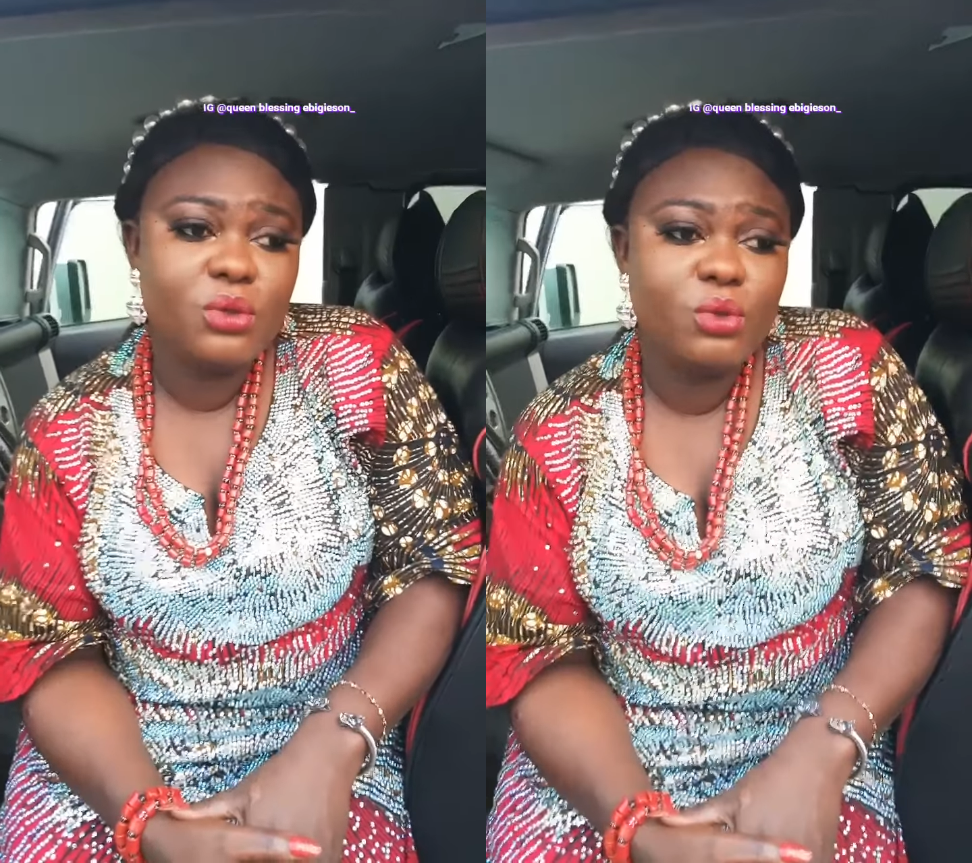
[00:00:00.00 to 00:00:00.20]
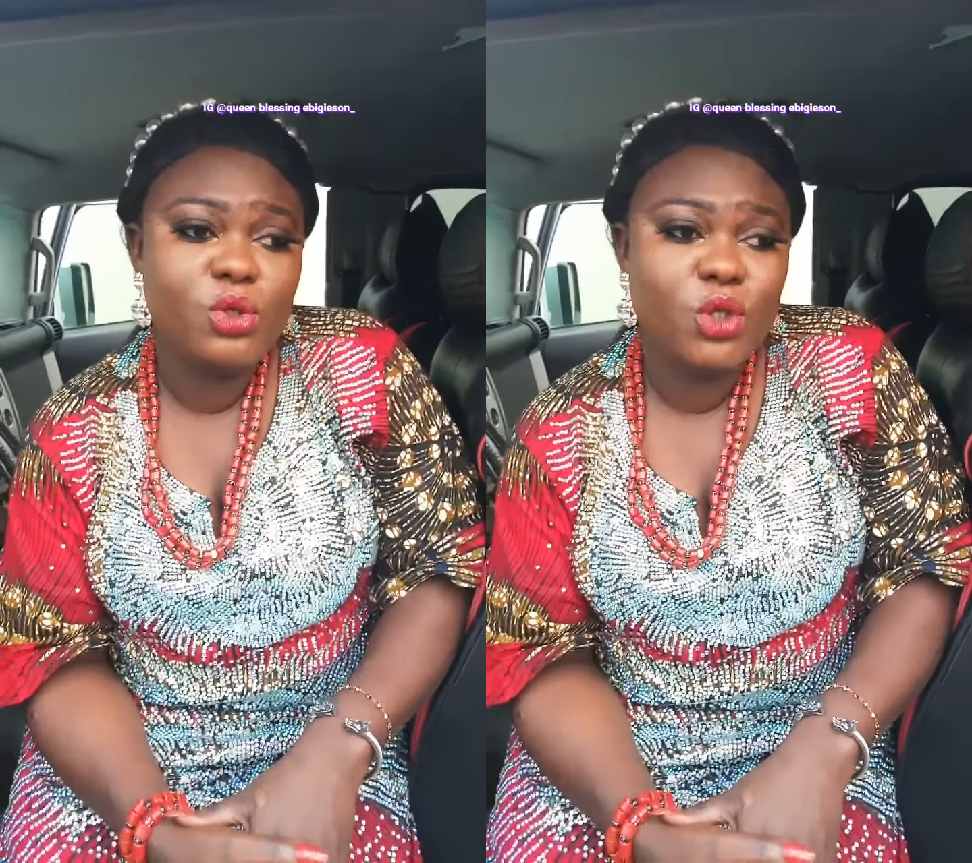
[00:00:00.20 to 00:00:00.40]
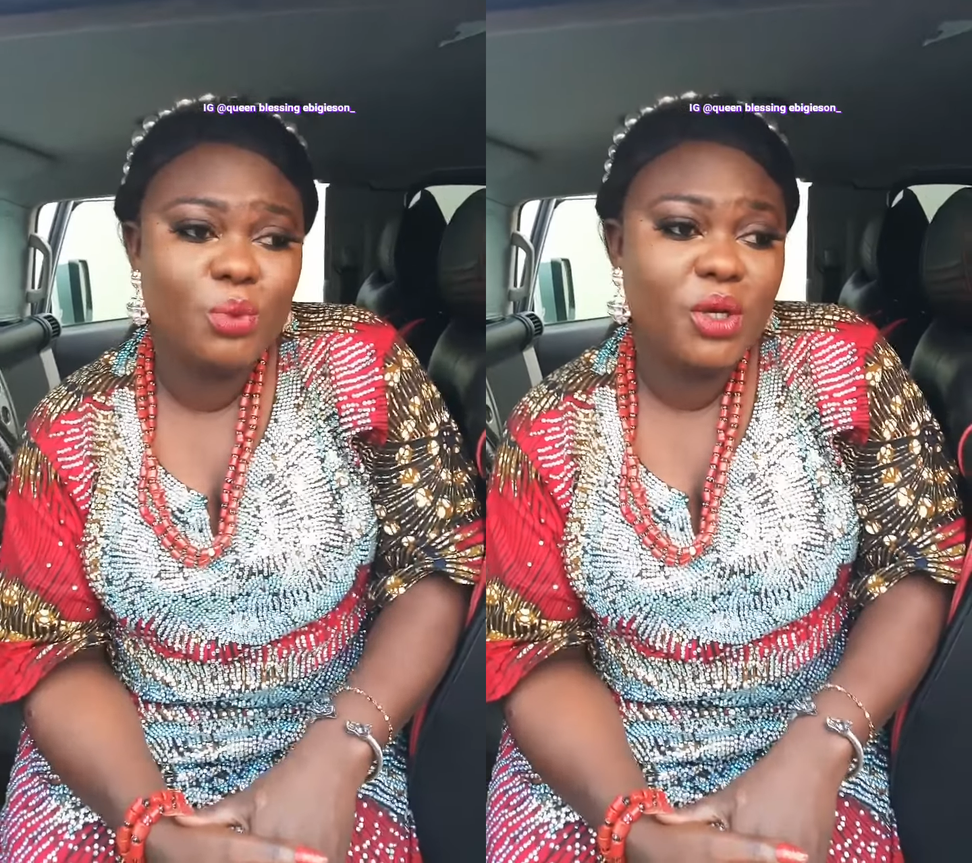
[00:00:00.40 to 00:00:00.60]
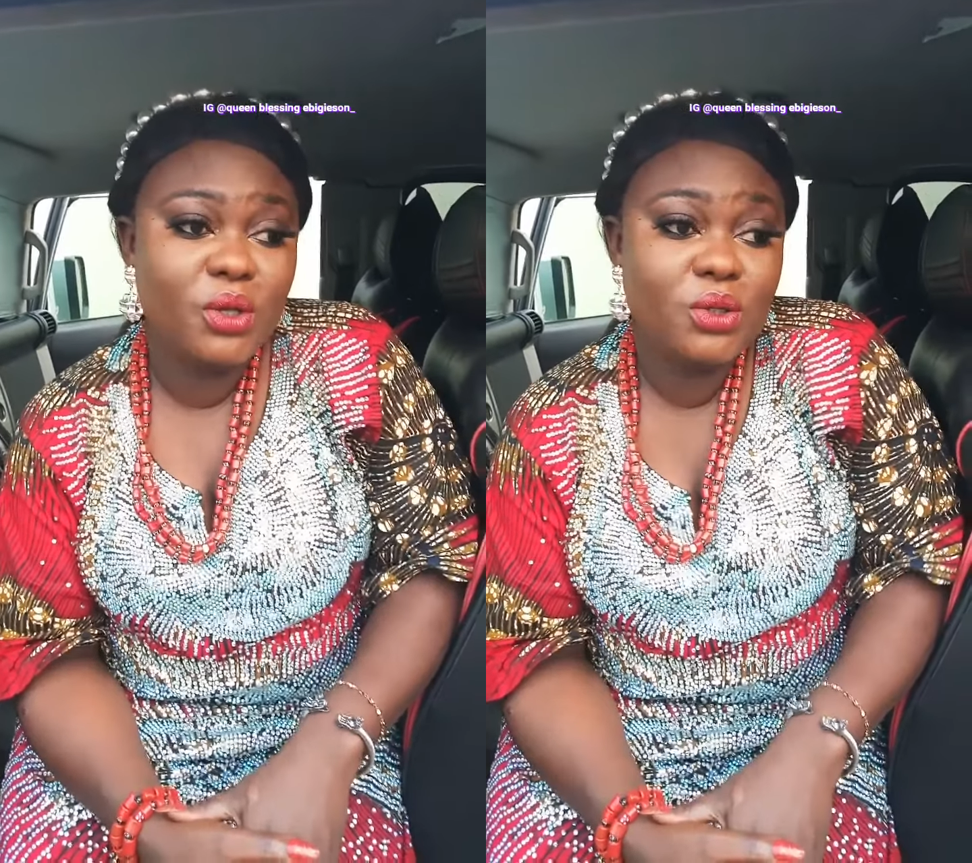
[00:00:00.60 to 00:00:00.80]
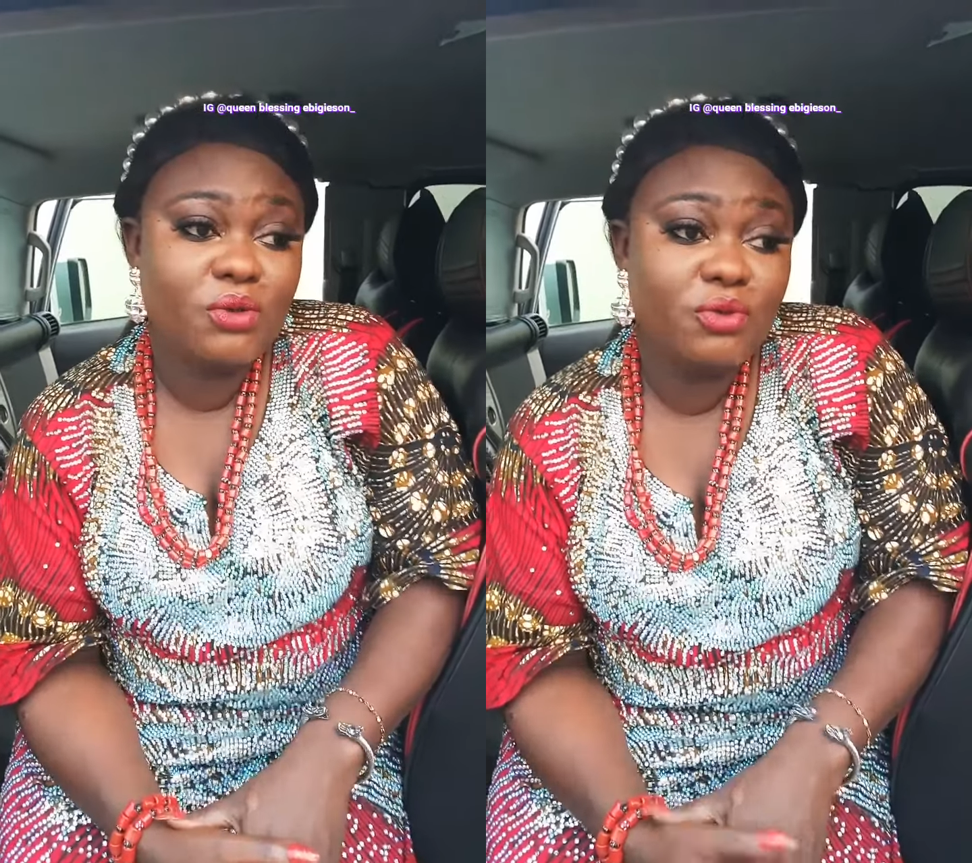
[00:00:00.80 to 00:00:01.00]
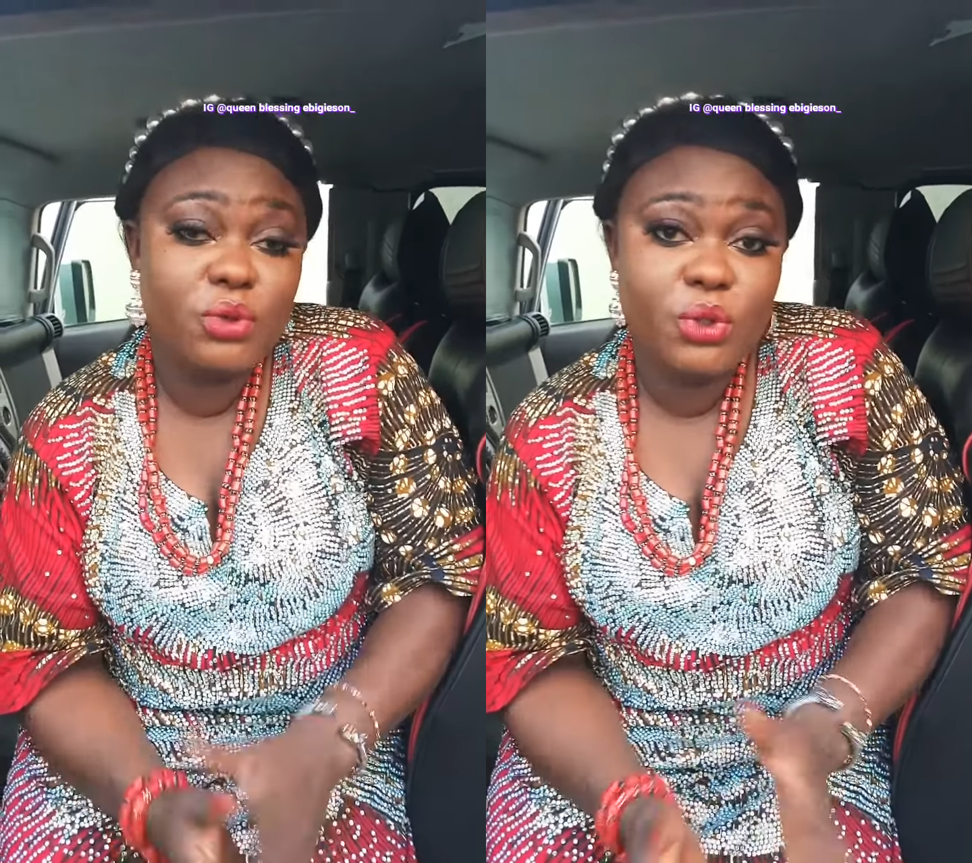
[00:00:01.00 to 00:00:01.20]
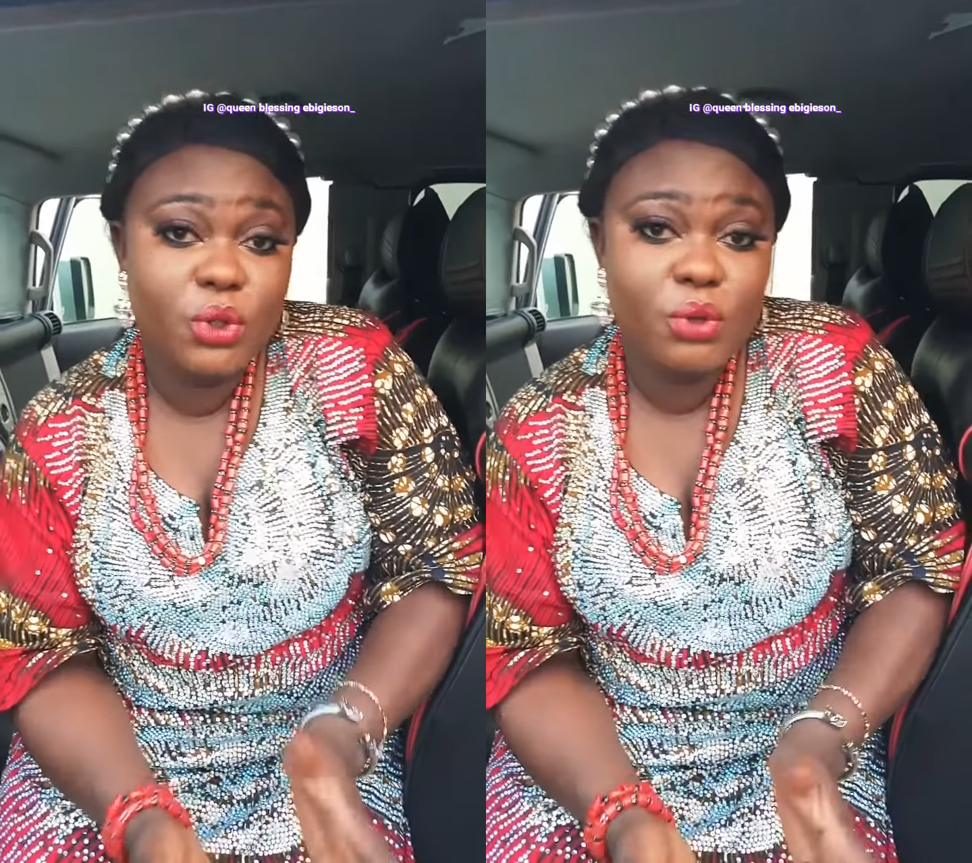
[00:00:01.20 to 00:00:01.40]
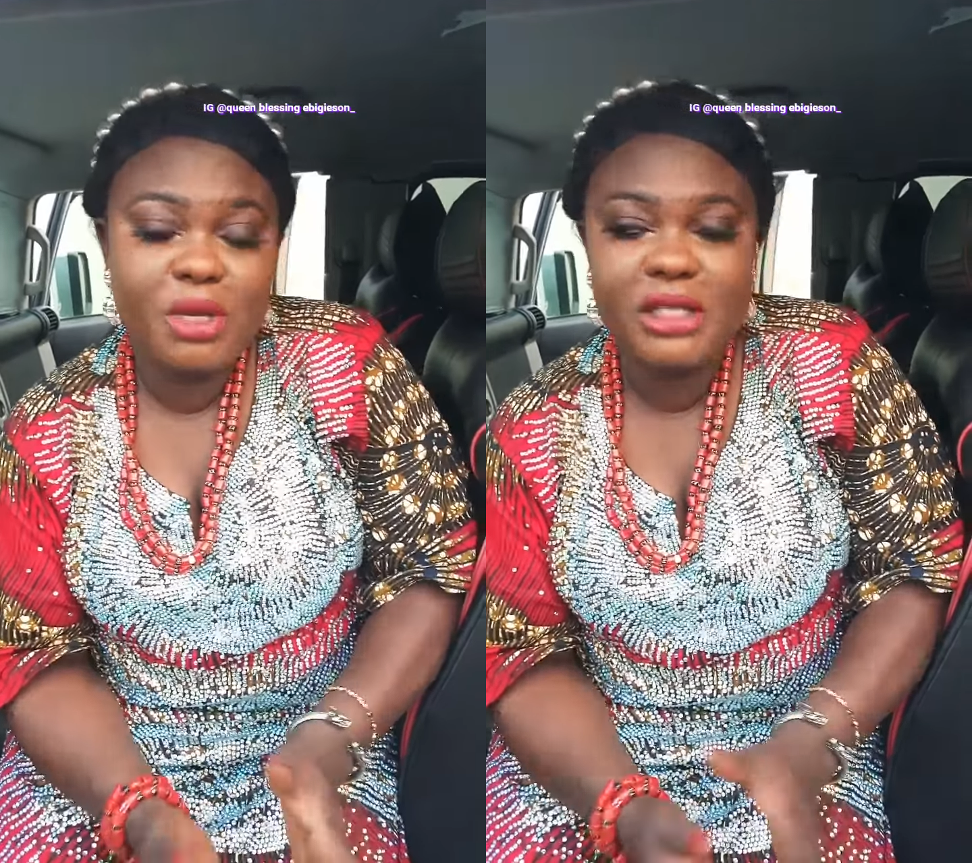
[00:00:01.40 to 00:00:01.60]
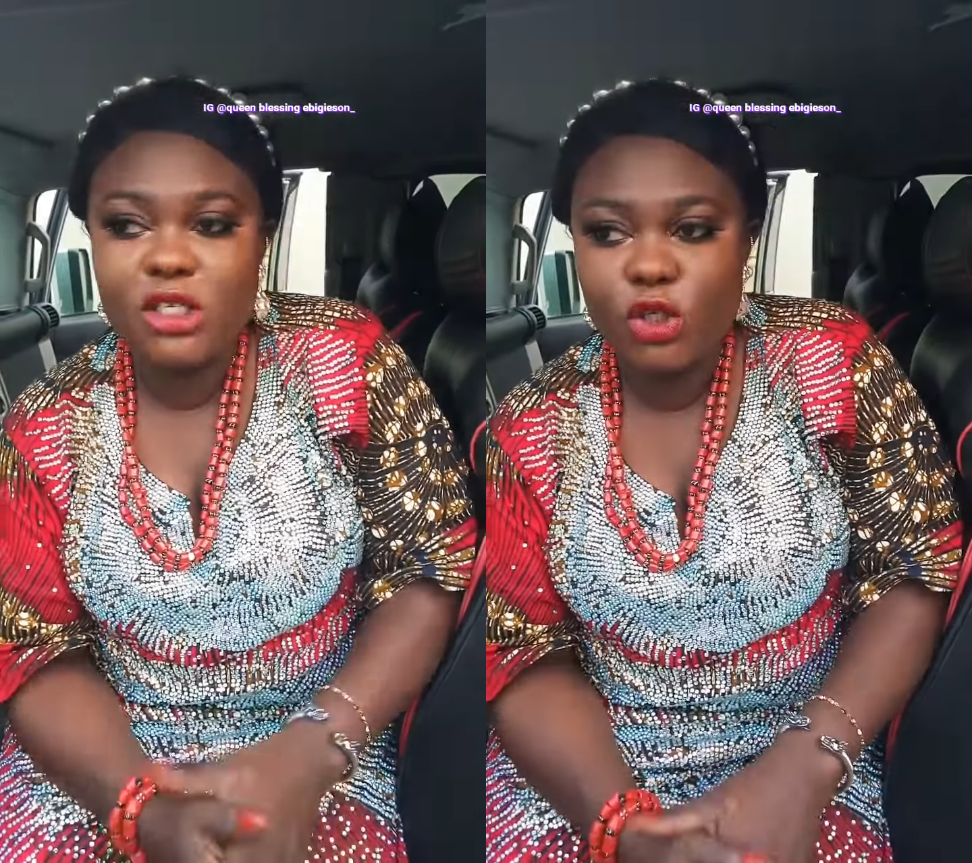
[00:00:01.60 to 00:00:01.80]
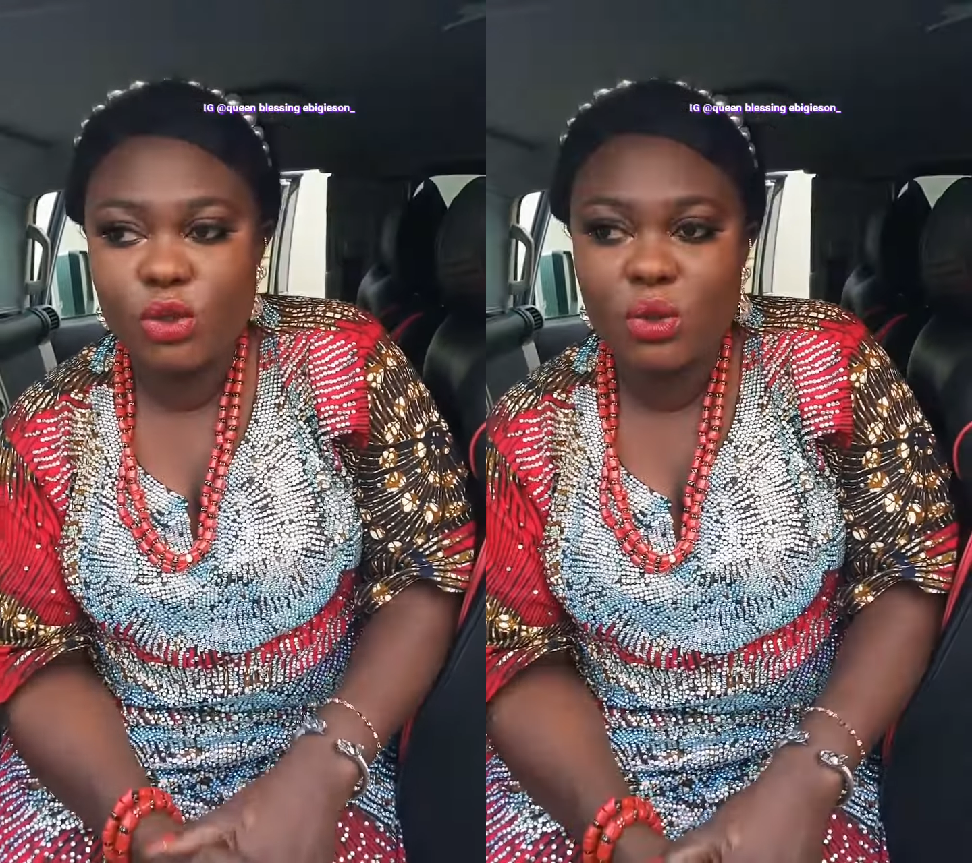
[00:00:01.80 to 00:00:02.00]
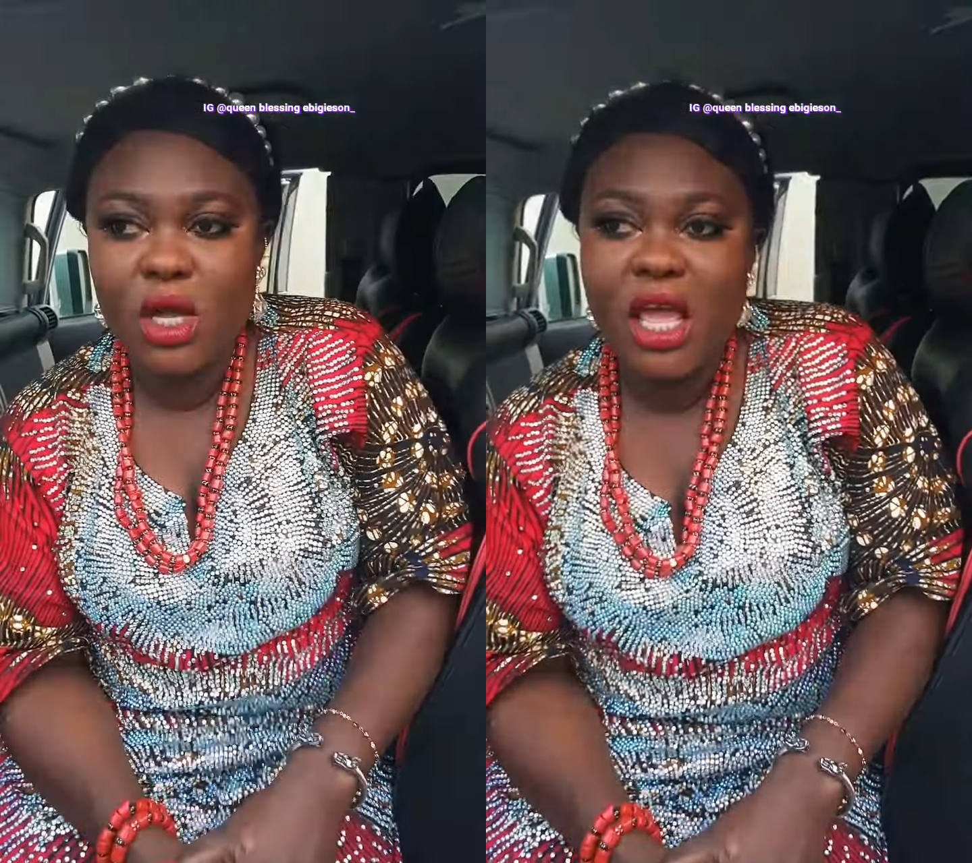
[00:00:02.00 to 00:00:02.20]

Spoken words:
good job because of no document issue.